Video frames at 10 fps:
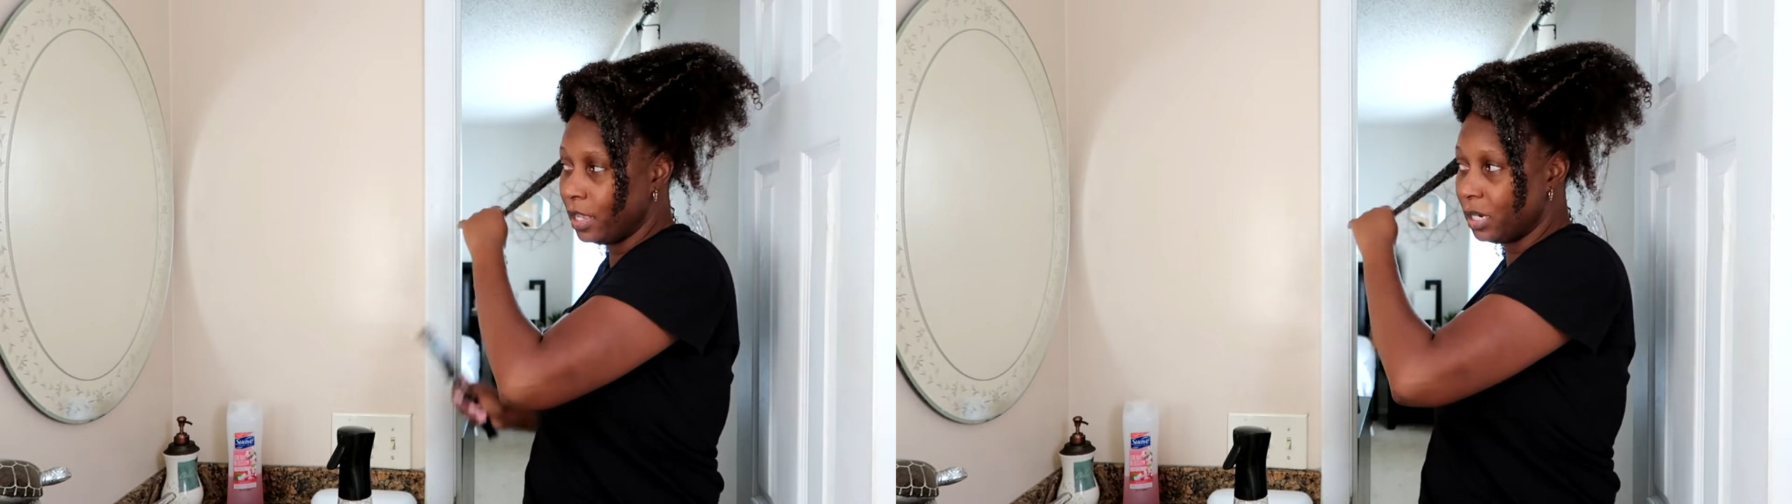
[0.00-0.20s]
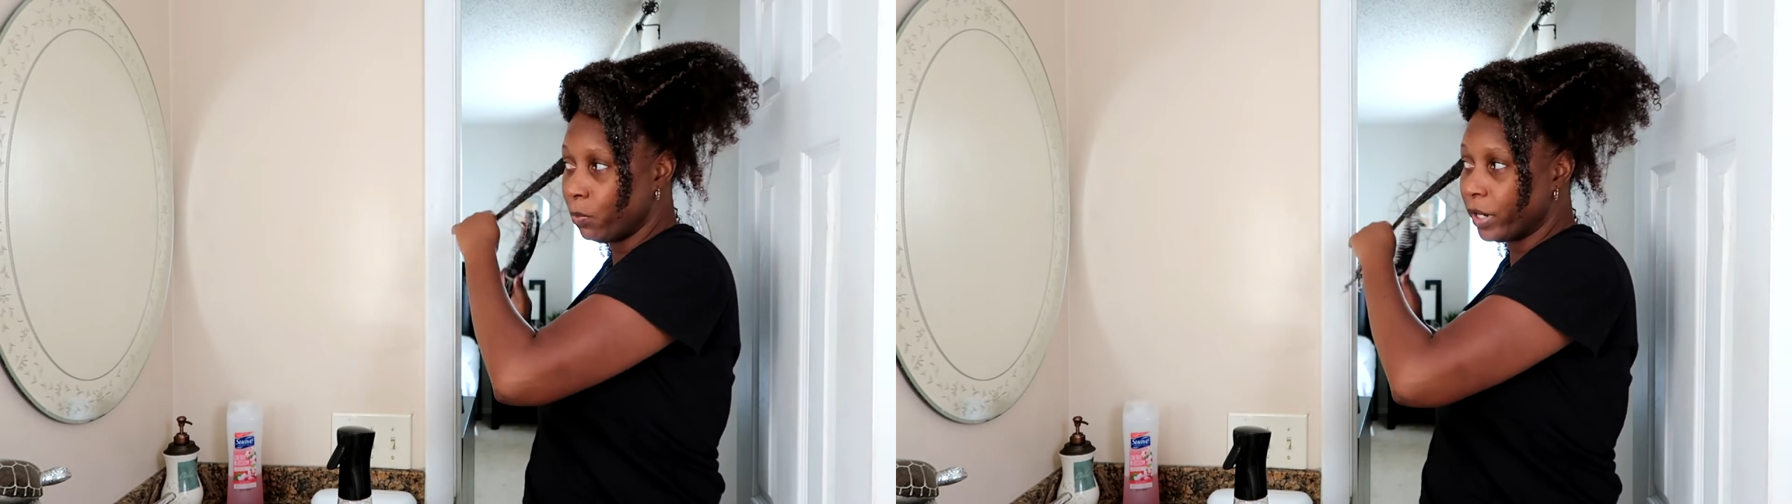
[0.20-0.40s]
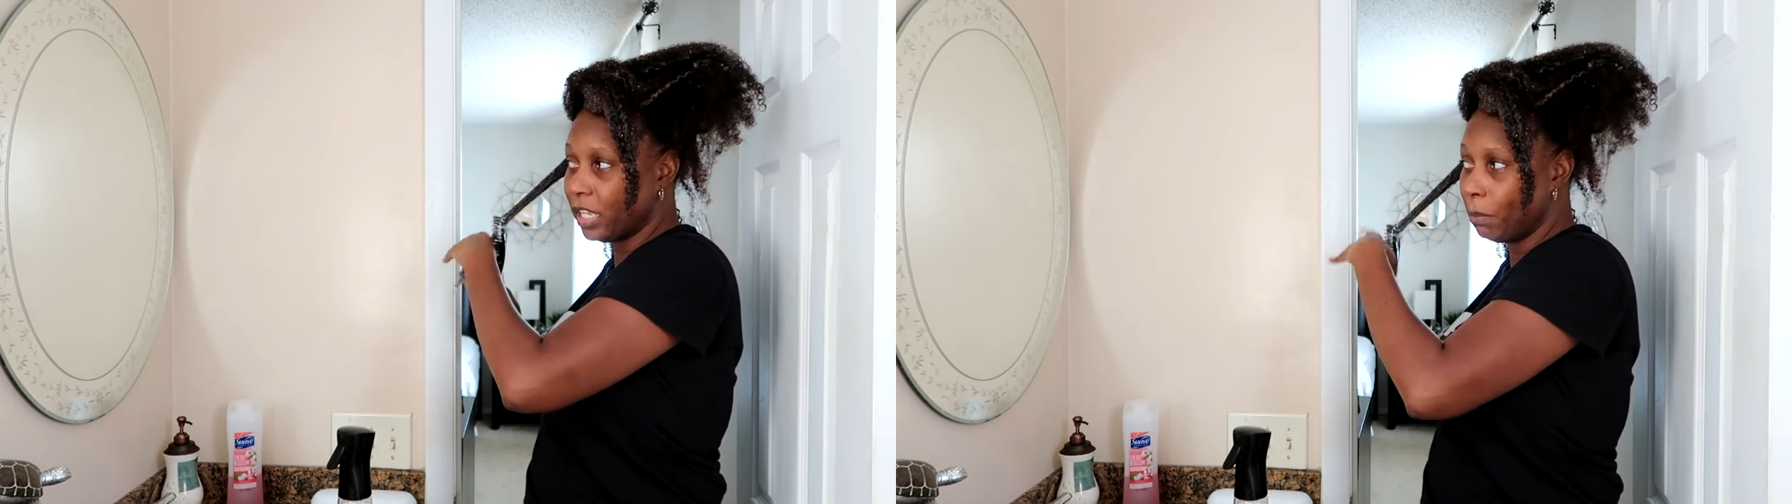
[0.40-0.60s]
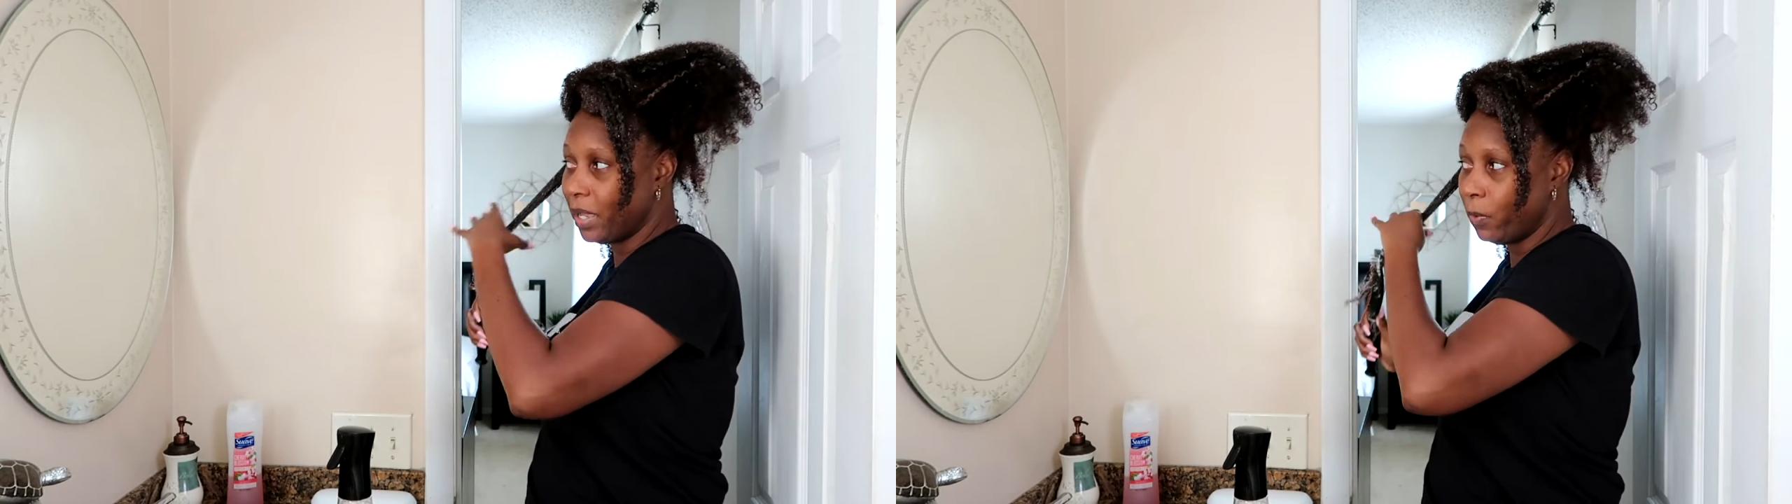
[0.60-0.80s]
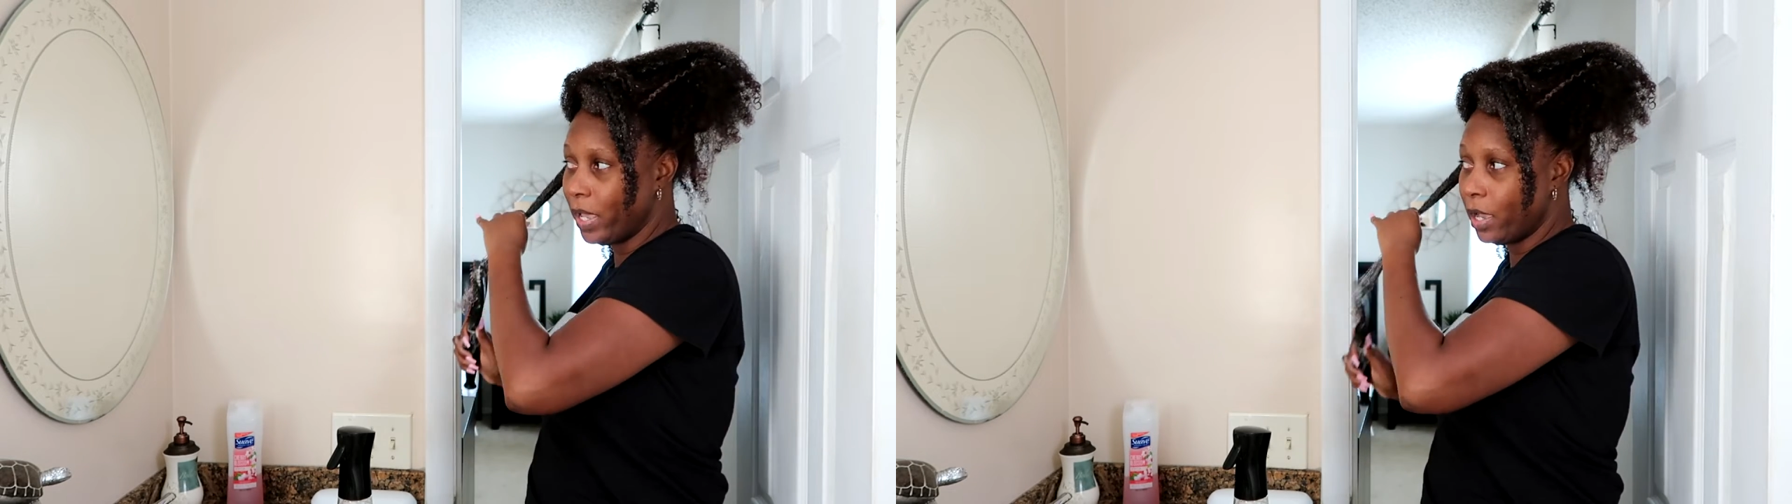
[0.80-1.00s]
and working
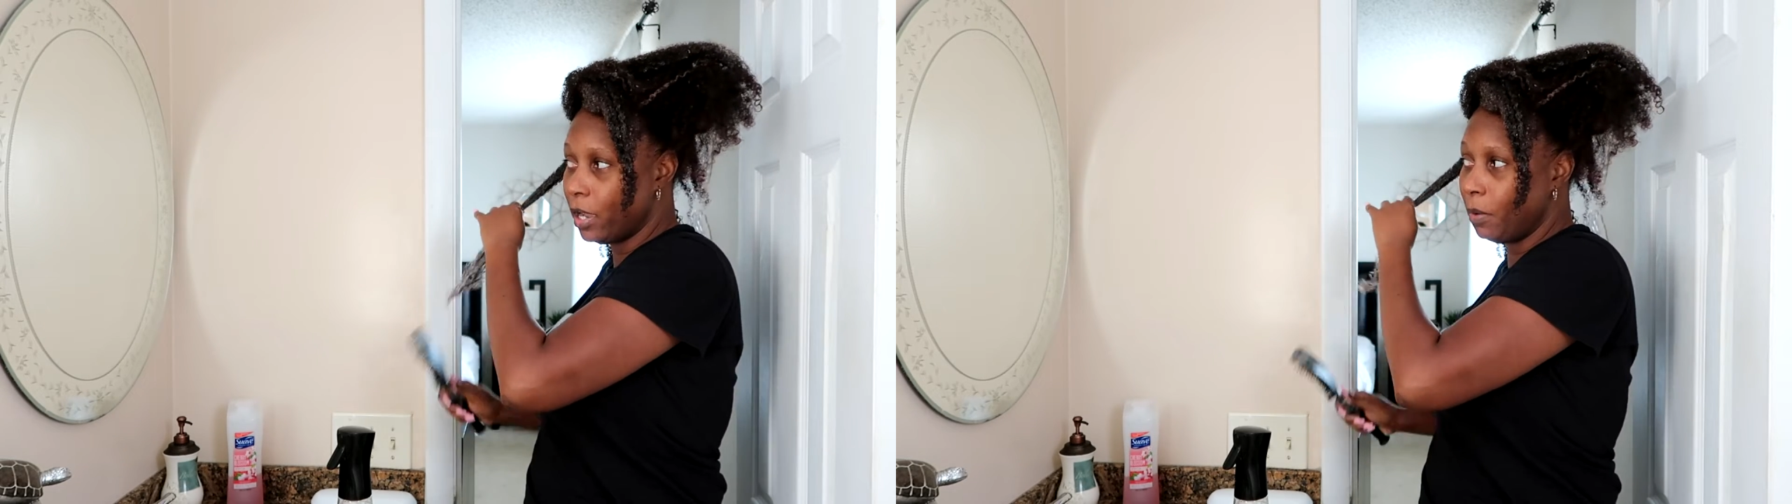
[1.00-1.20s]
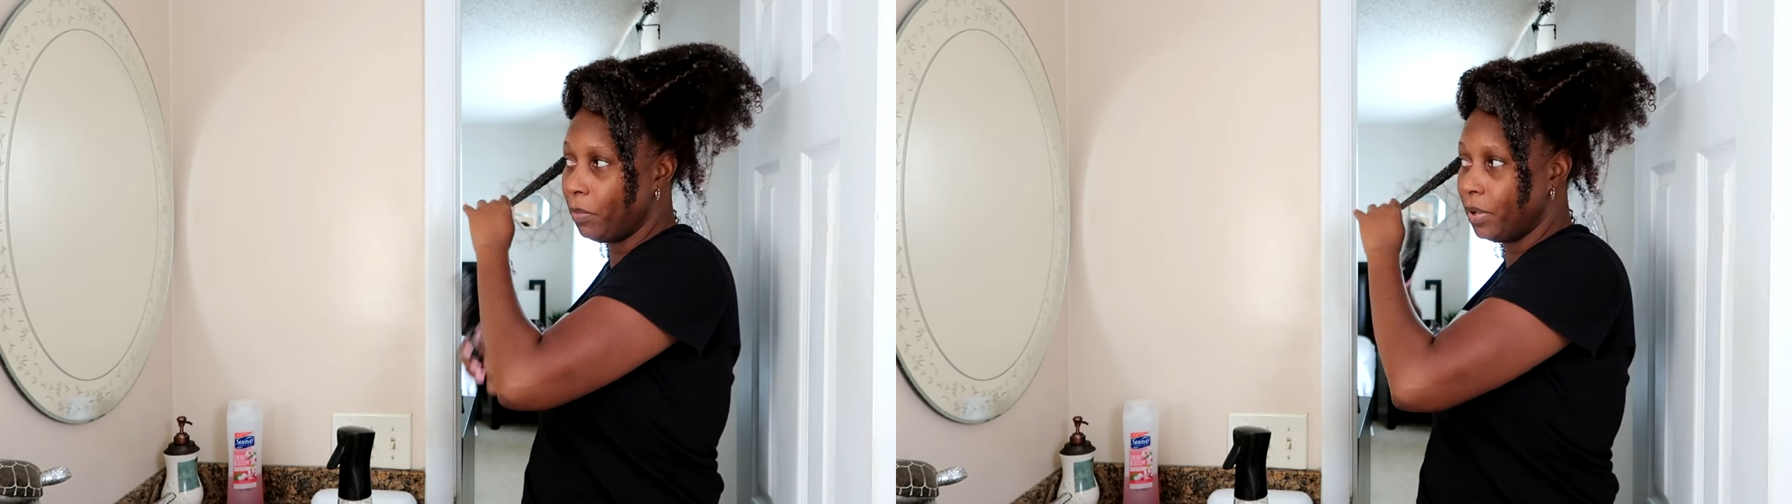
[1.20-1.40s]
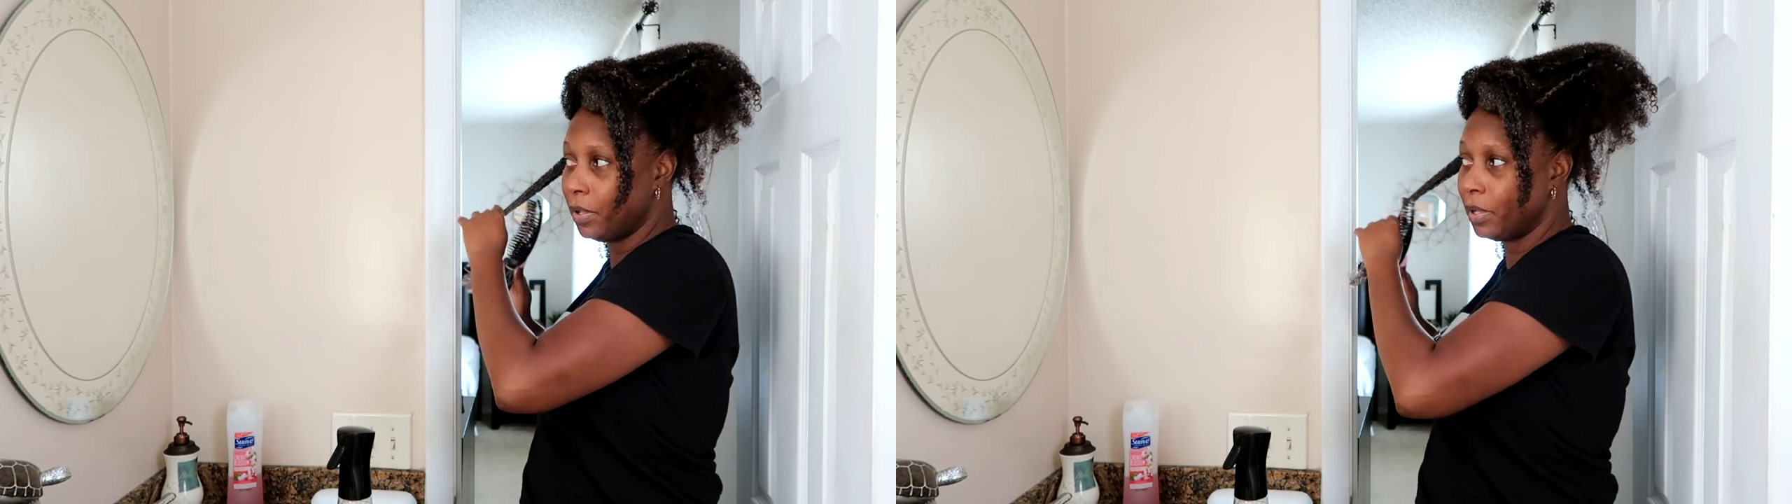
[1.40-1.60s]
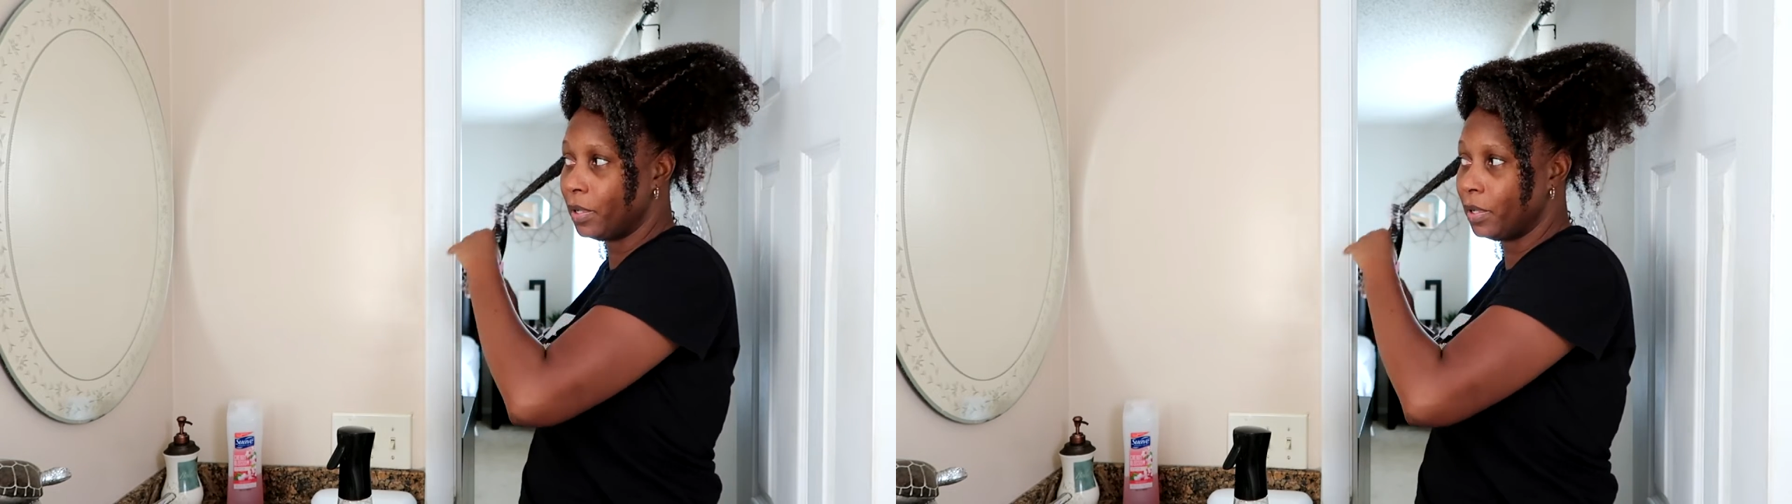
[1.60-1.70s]
my way up.